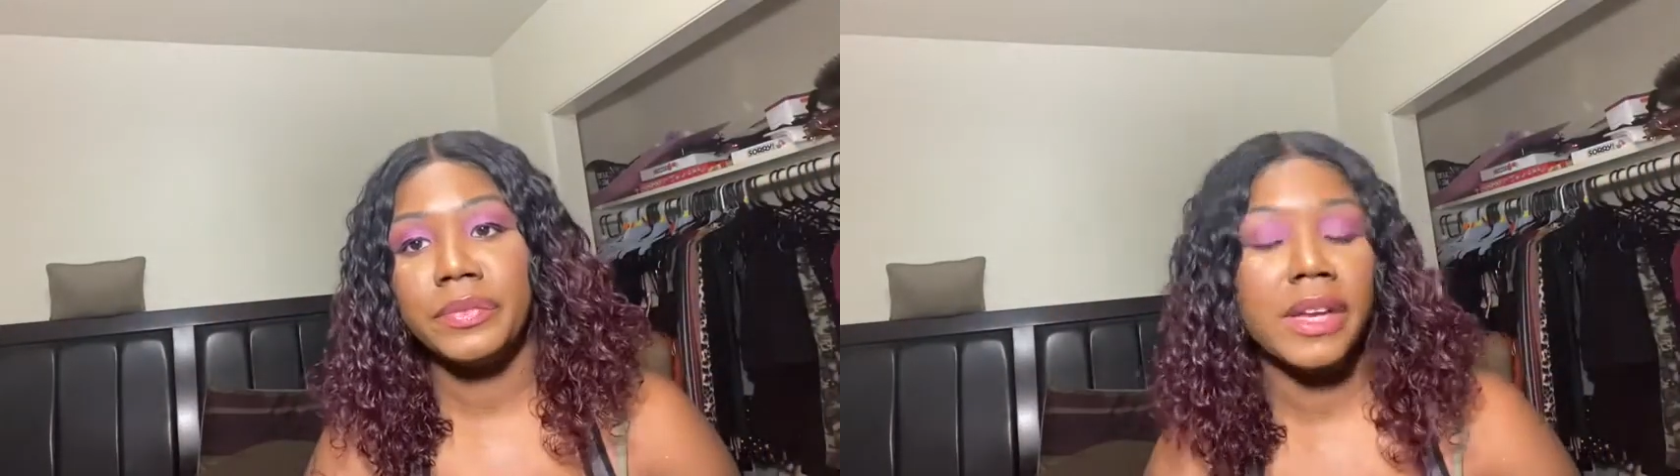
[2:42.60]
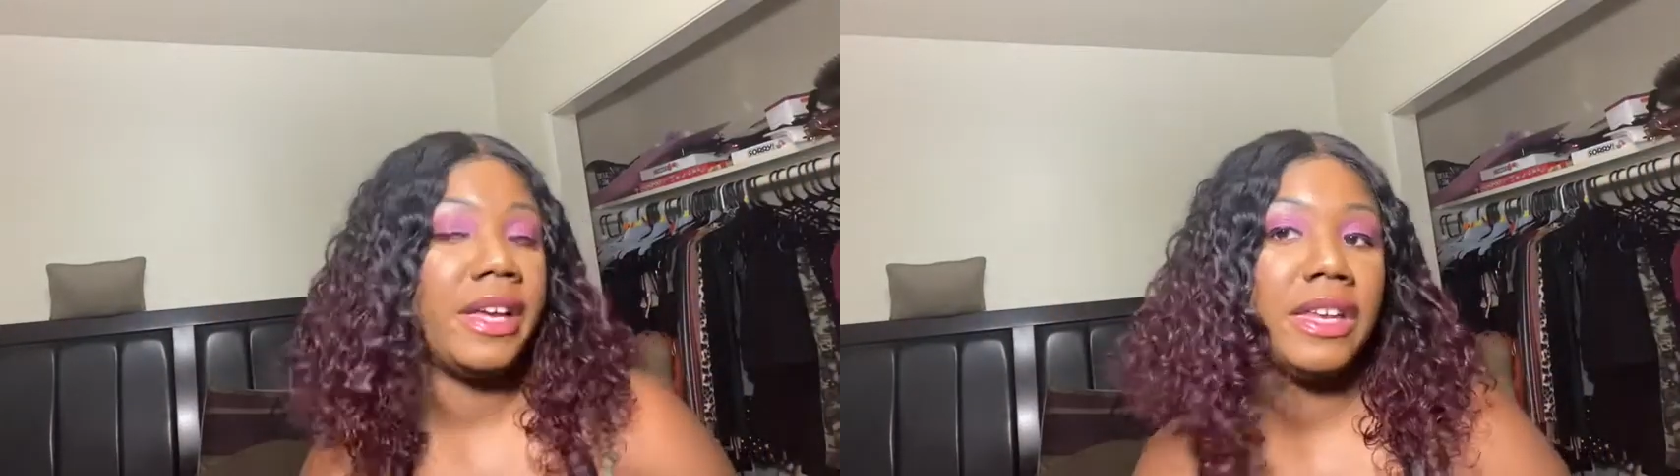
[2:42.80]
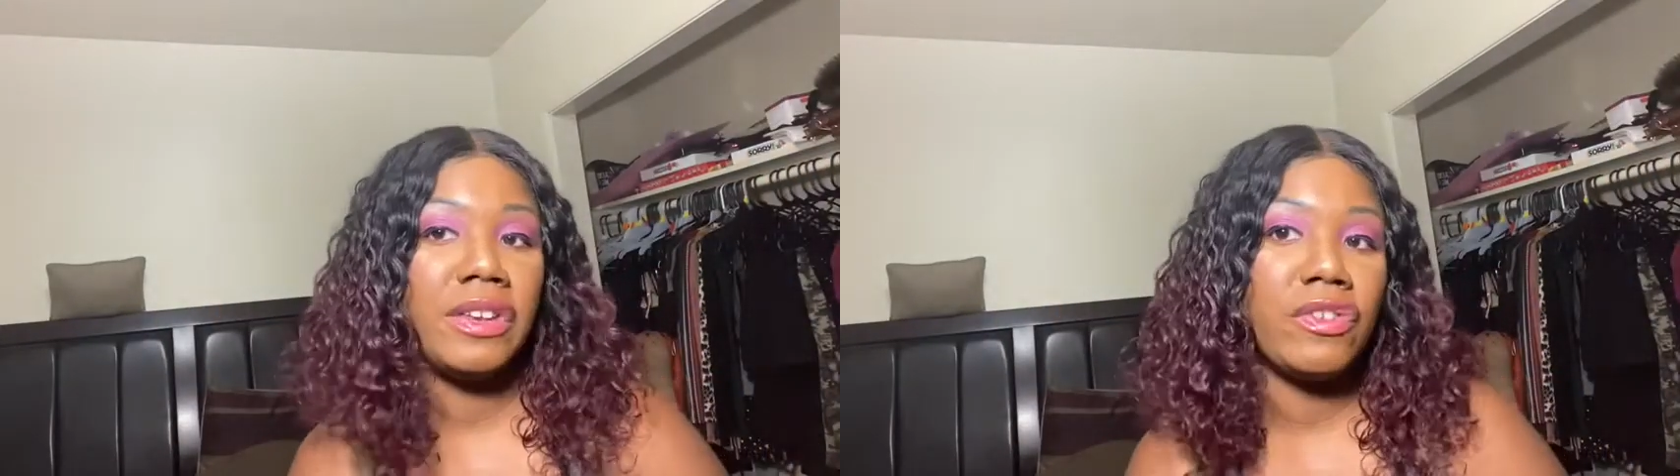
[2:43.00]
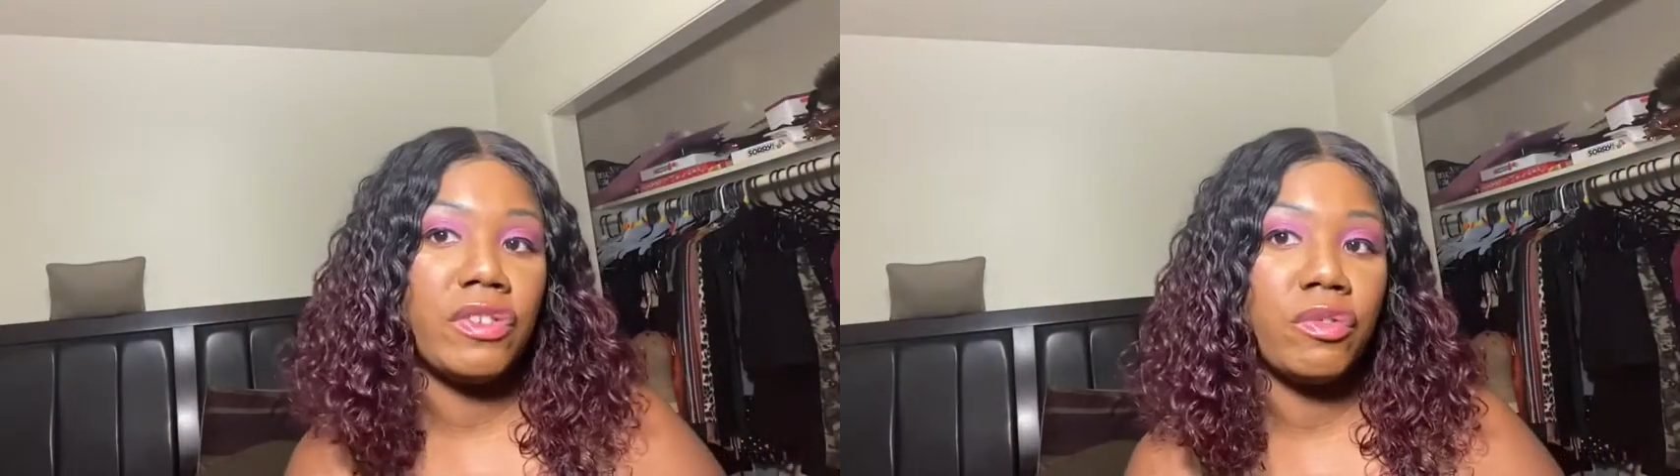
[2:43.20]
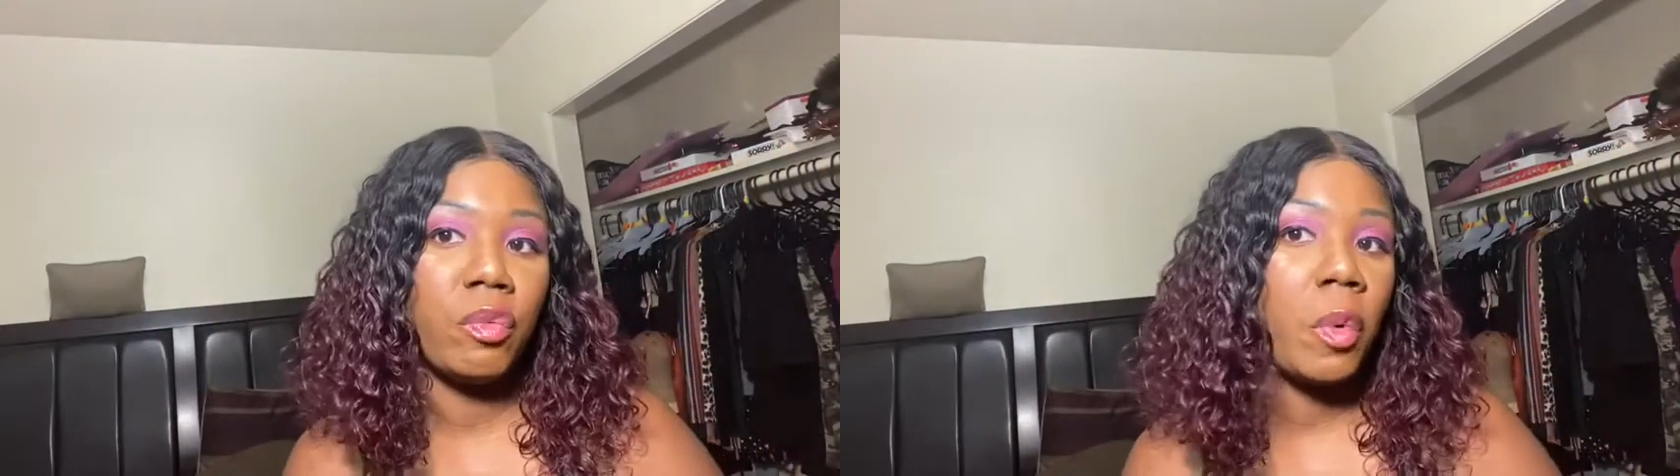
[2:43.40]
and it's
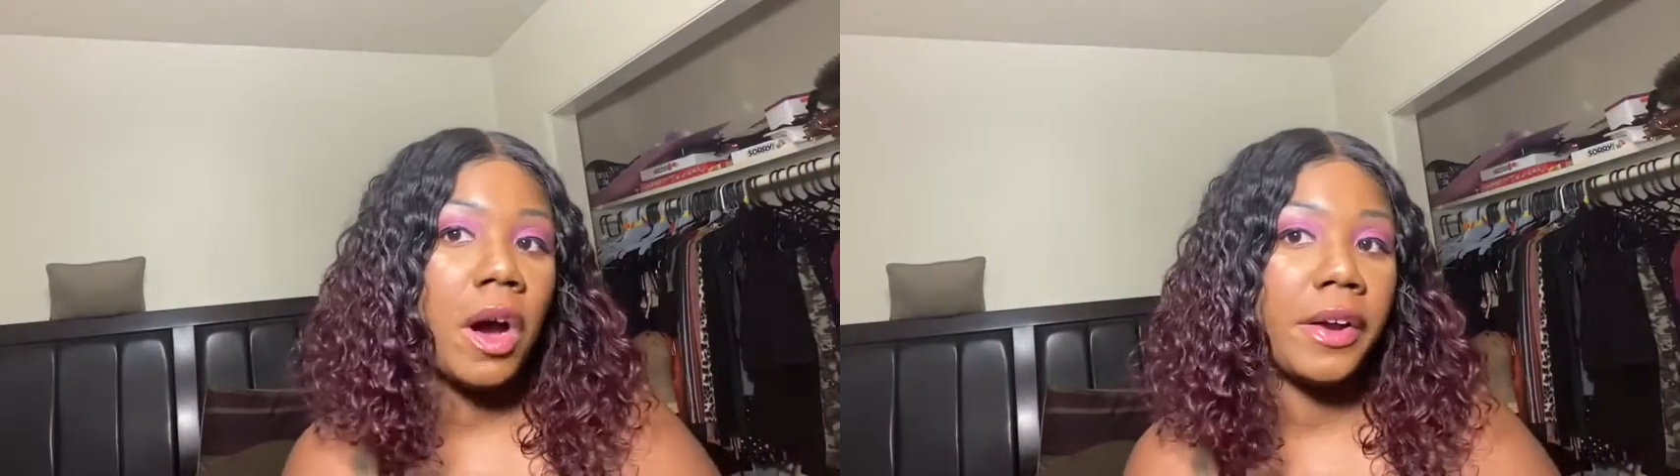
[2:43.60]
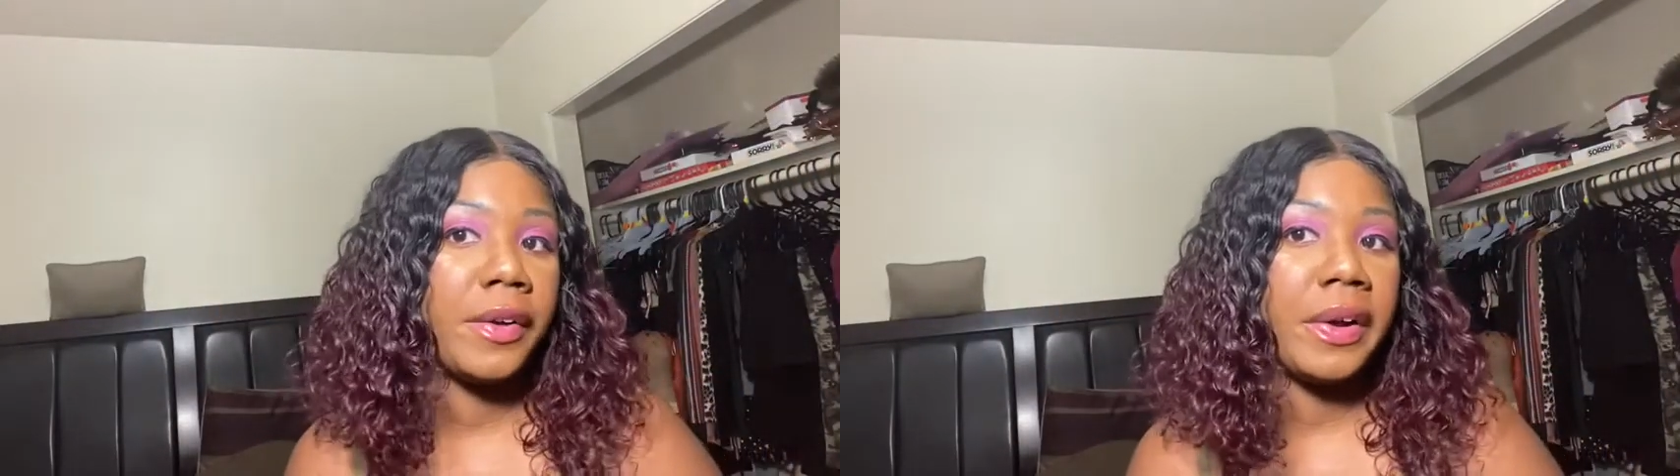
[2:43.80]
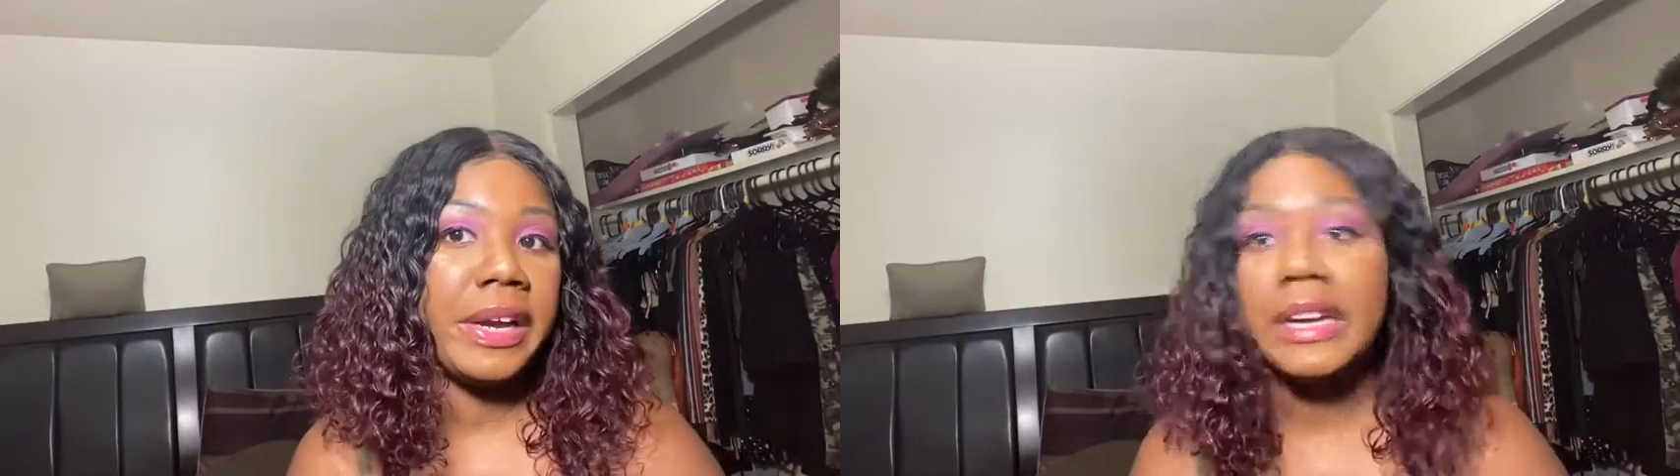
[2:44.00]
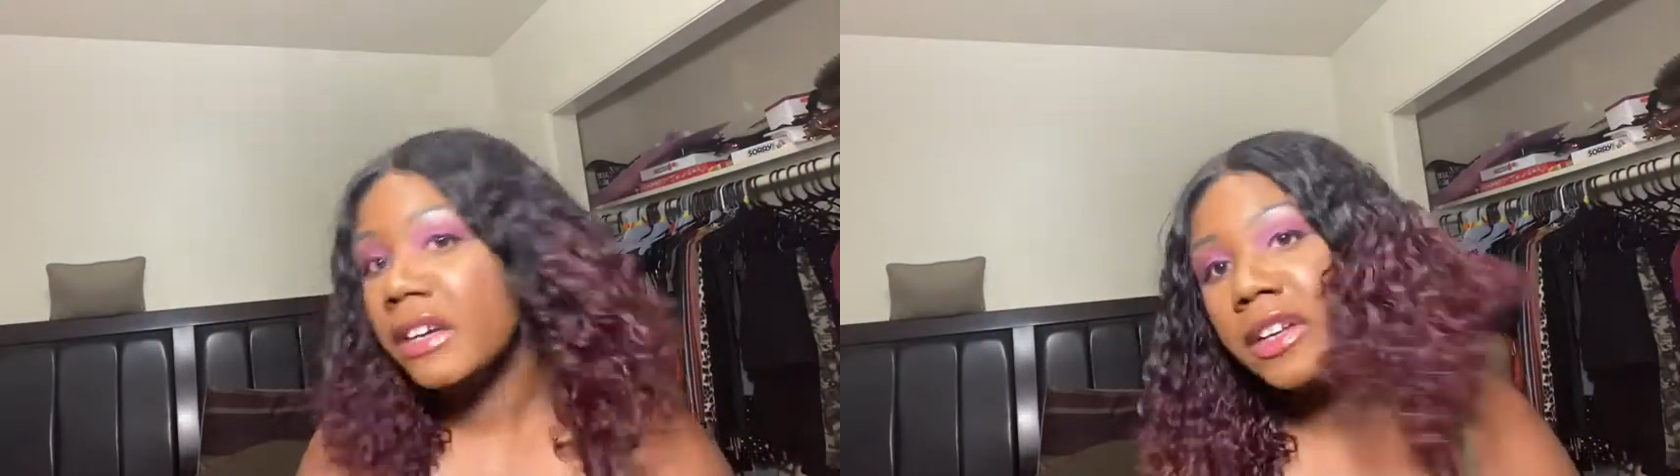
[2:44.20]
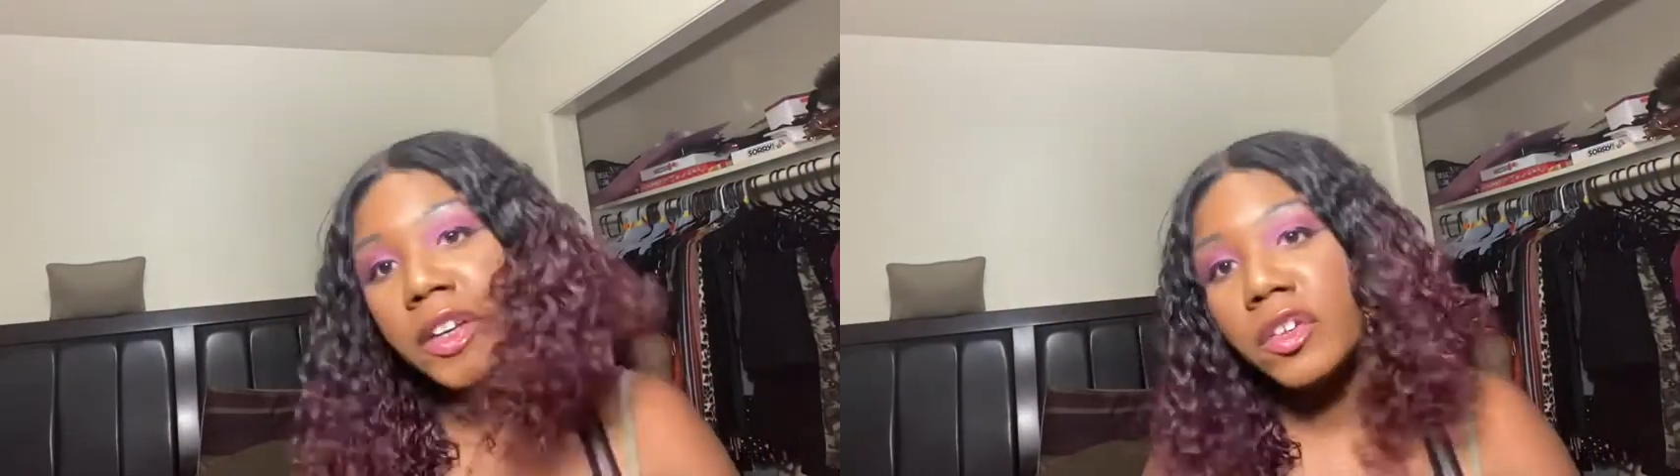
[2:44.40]
just water and
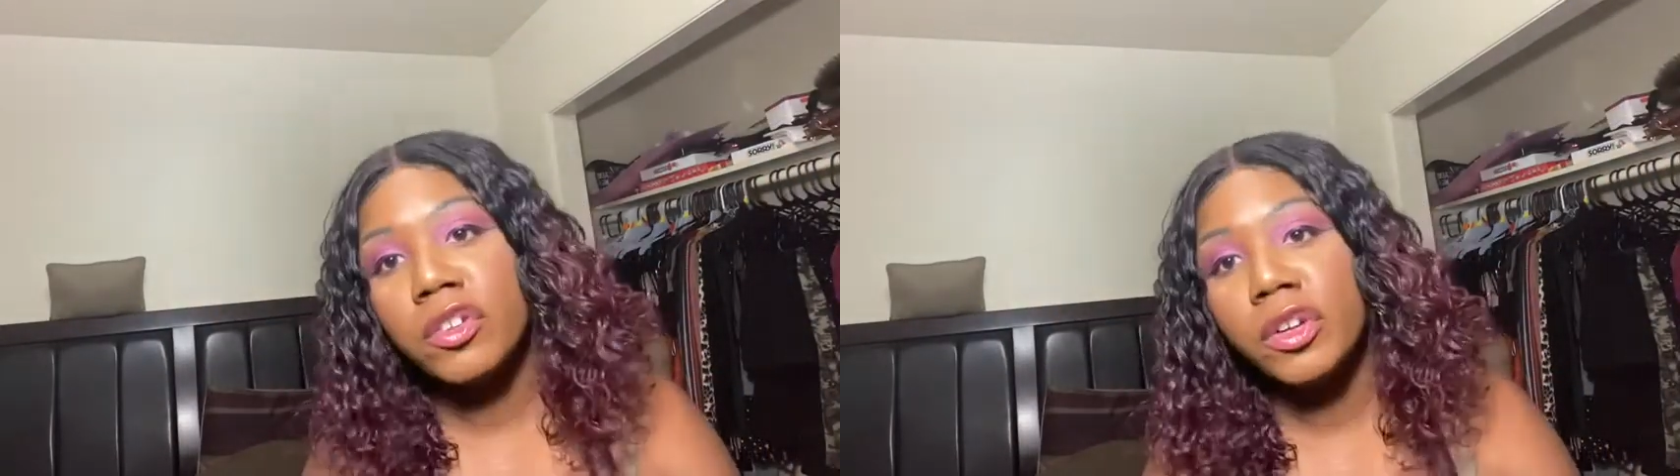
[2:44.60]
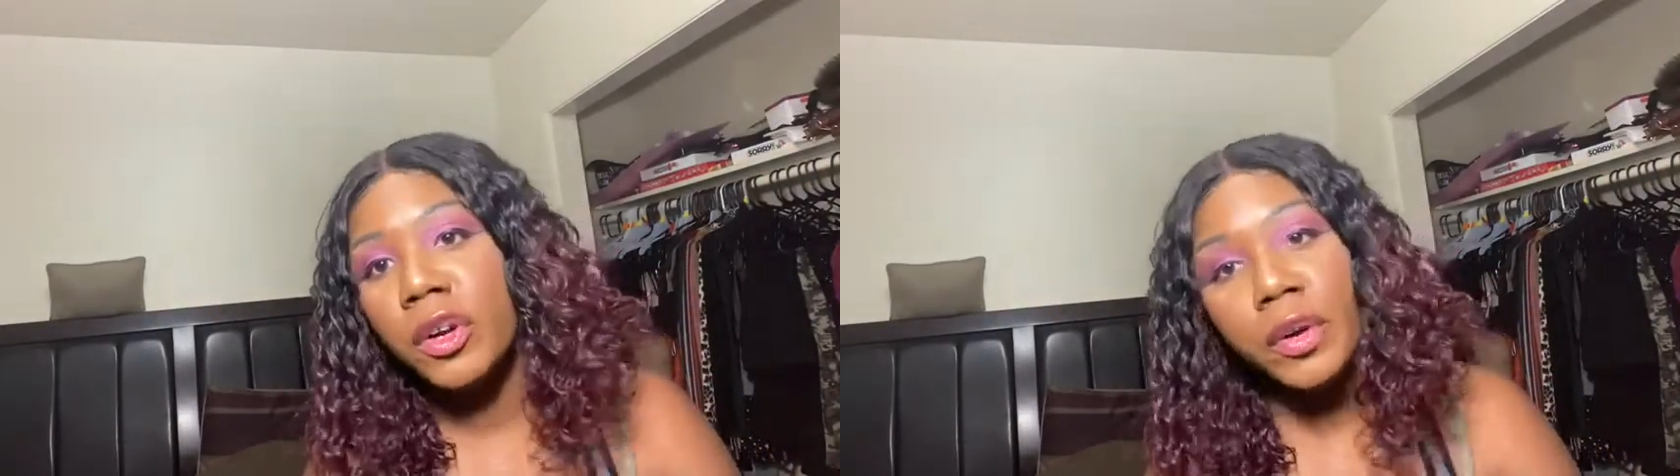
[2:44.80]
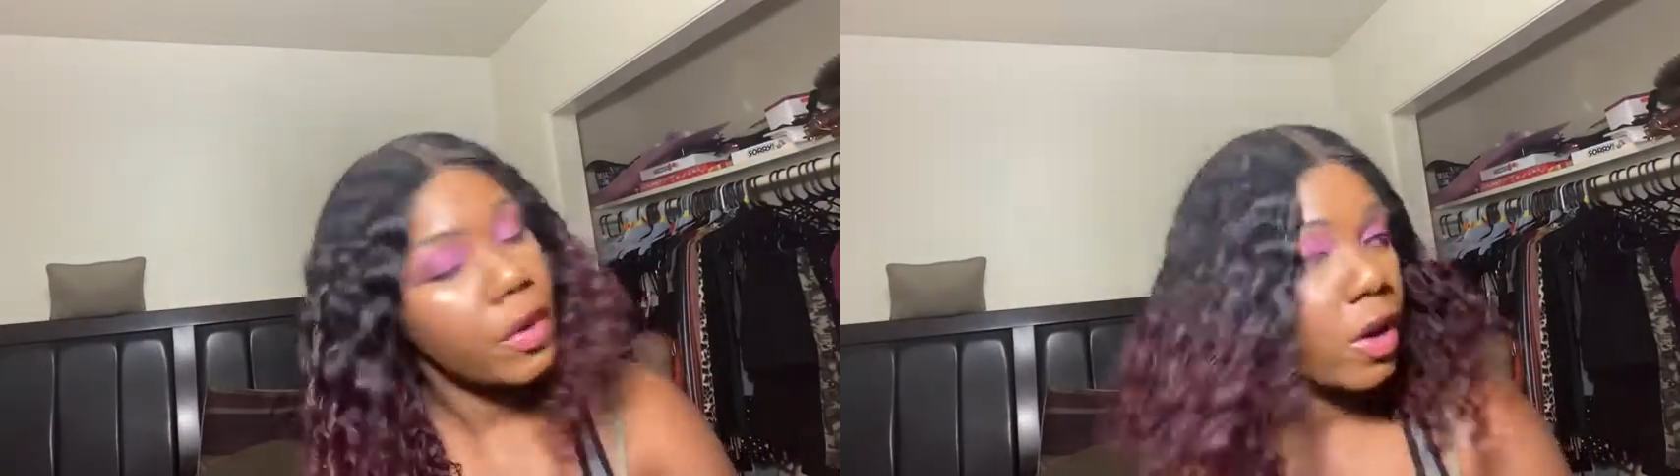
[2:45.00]
conditioner